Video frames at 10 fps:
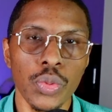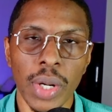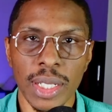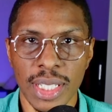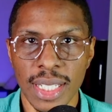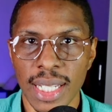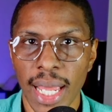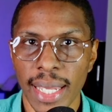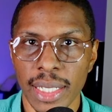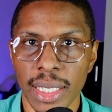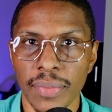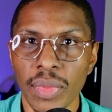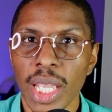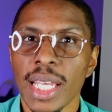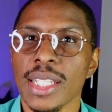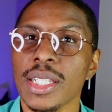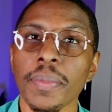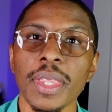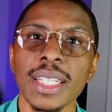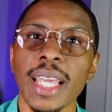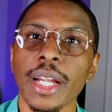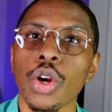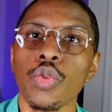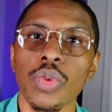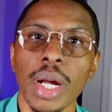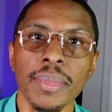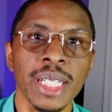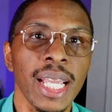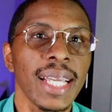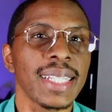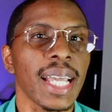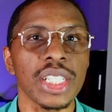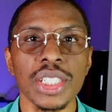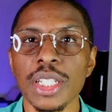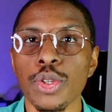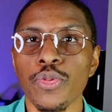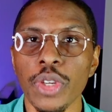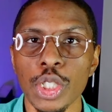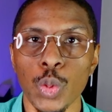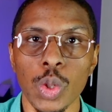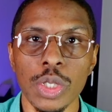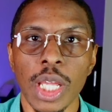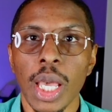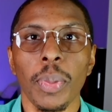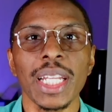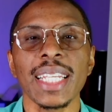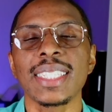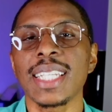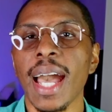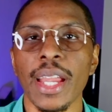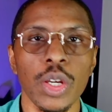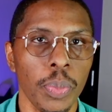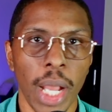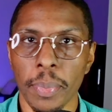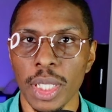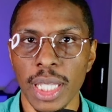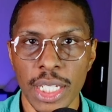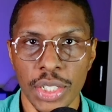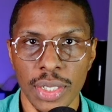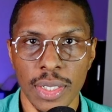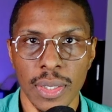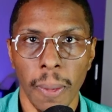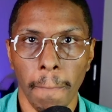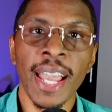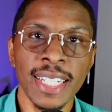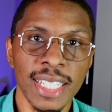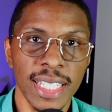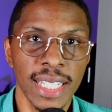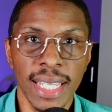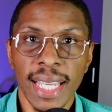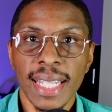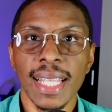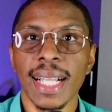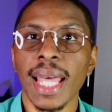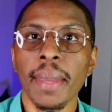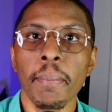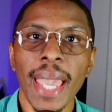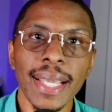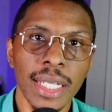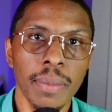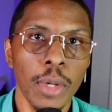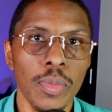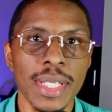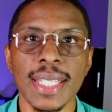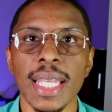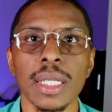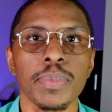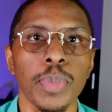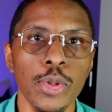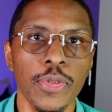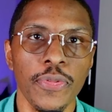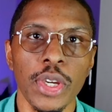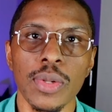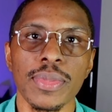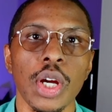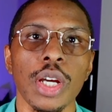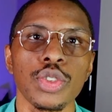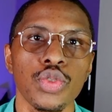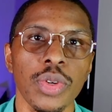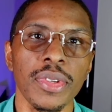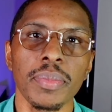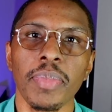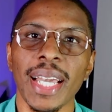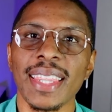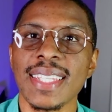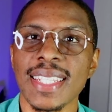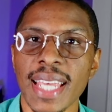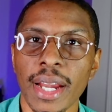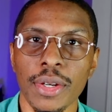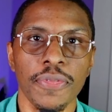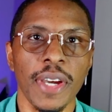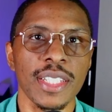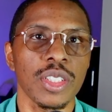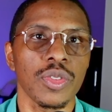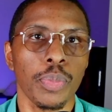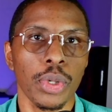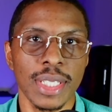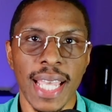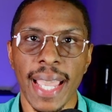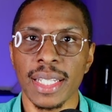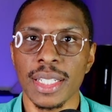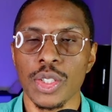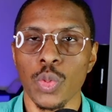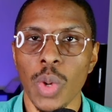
throughout society. Something that corrupts not just individuals, but entire populations. Finally, the climactic moments in both films are driven by the sacrifice of the protagonist's